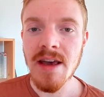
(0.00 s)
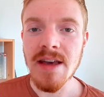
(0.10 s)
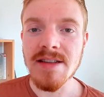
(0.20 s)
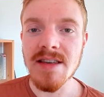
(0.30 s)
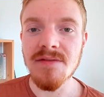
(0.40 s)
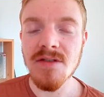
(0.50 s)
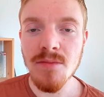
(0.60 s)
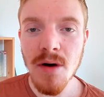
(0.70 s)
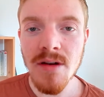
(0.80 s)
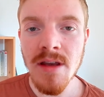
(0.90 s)
It gives you
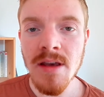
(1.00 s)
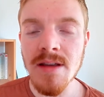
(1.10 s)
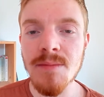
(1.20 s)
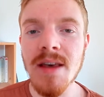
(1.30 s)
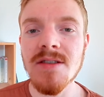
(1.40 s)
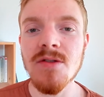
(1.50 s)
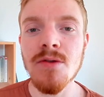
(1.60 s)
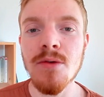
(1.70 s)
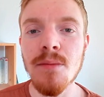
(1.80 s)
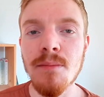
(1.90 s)
money. It makes
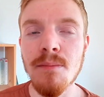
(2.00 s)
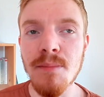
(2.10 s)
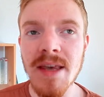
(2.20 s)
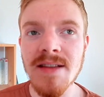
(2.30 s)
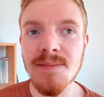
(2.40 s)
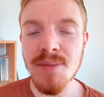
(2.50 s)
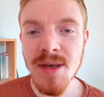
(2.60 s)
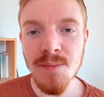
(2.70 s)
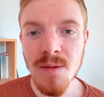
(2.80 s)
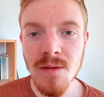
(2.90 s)
you meet
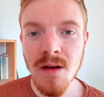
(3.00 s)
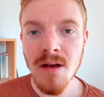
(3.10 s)
people.